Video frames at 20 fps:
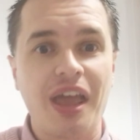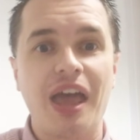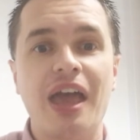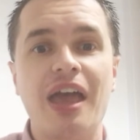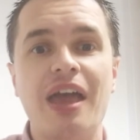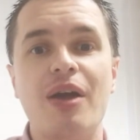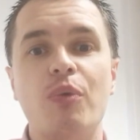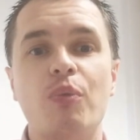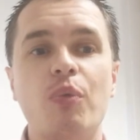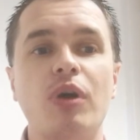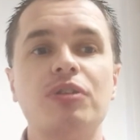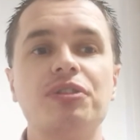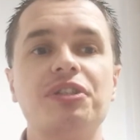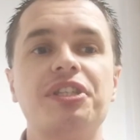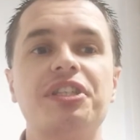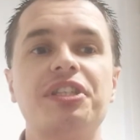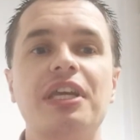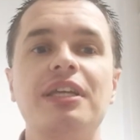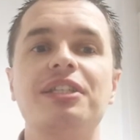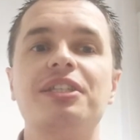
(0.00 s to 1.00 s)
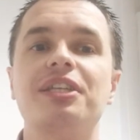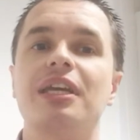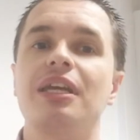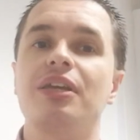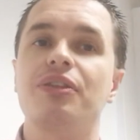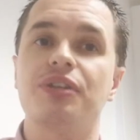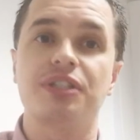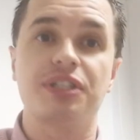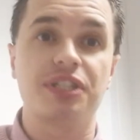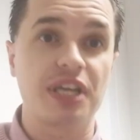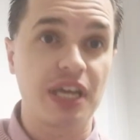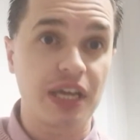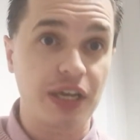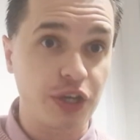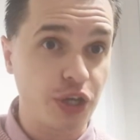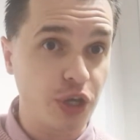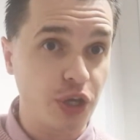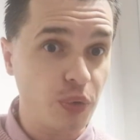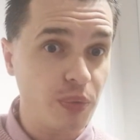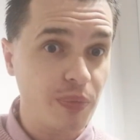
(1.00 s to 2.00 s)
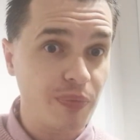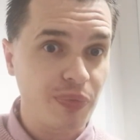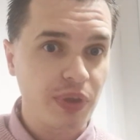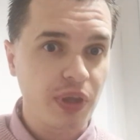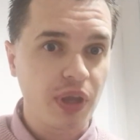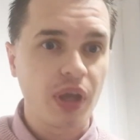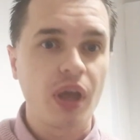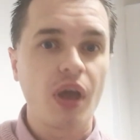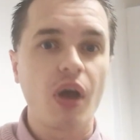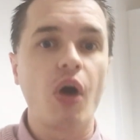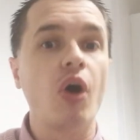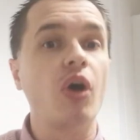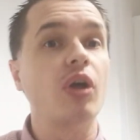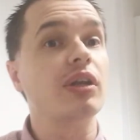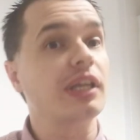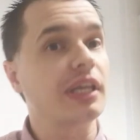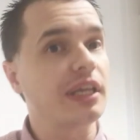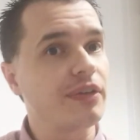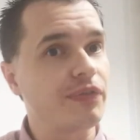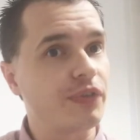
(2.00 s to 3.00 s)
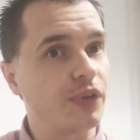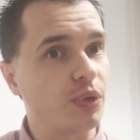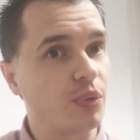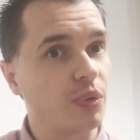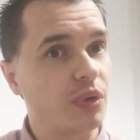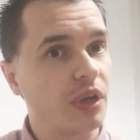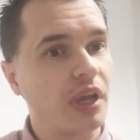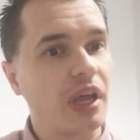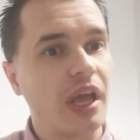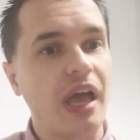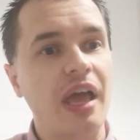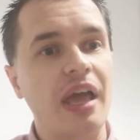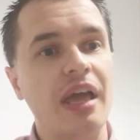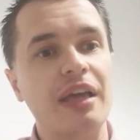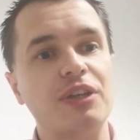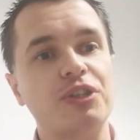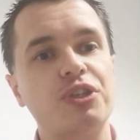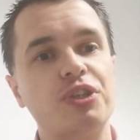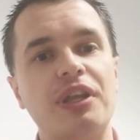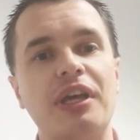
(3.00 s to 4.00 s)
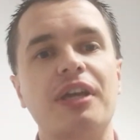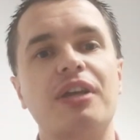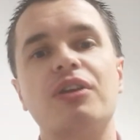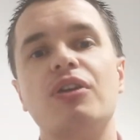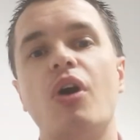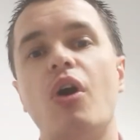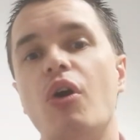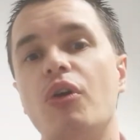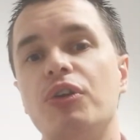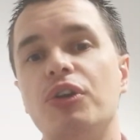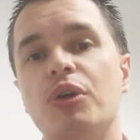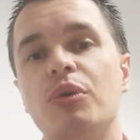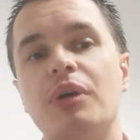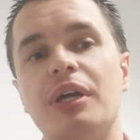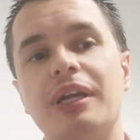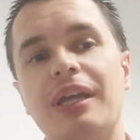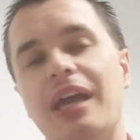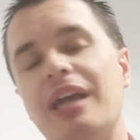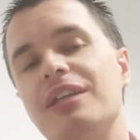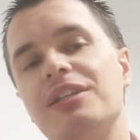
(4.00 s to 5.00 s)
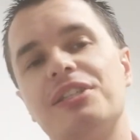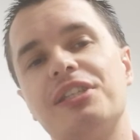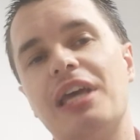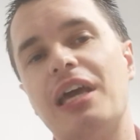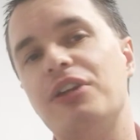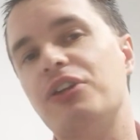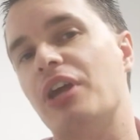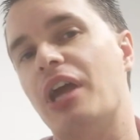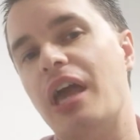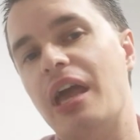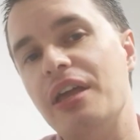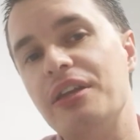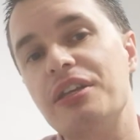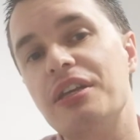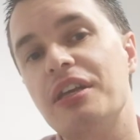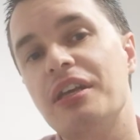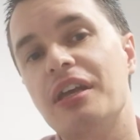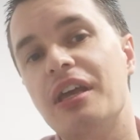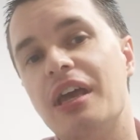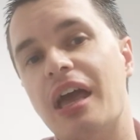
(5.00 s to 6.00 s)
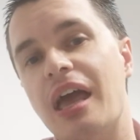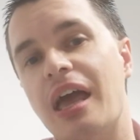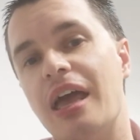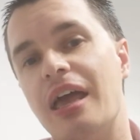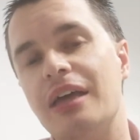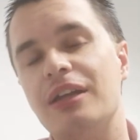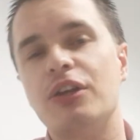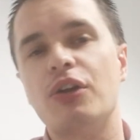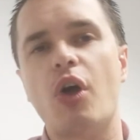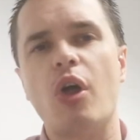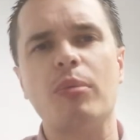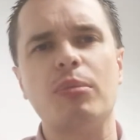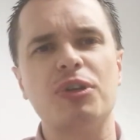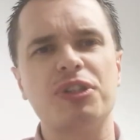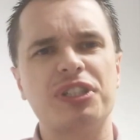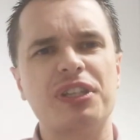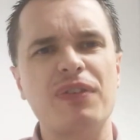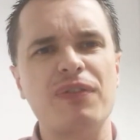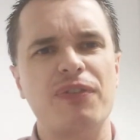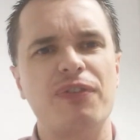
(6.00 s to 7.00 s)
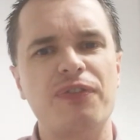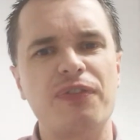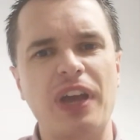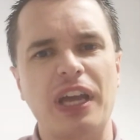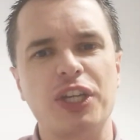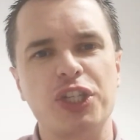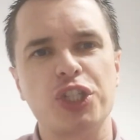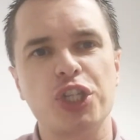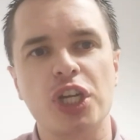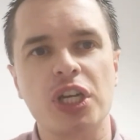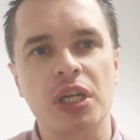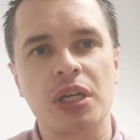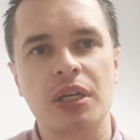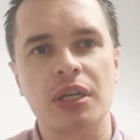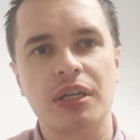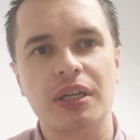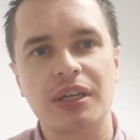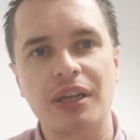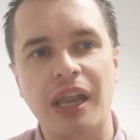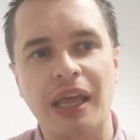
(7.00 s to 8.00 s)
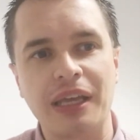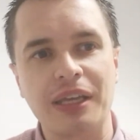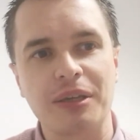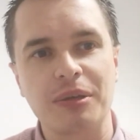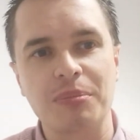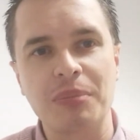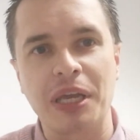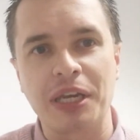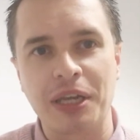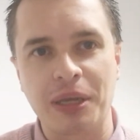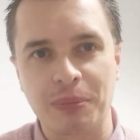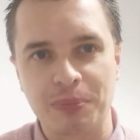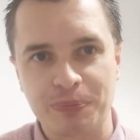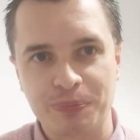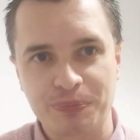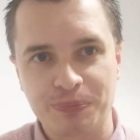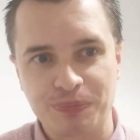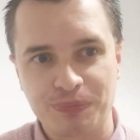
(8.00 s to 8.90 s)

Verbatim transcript: Uh, one scene to either take you or leave you uh, so that it can haunt you and get inside your head uh, in an almost infection-like manner.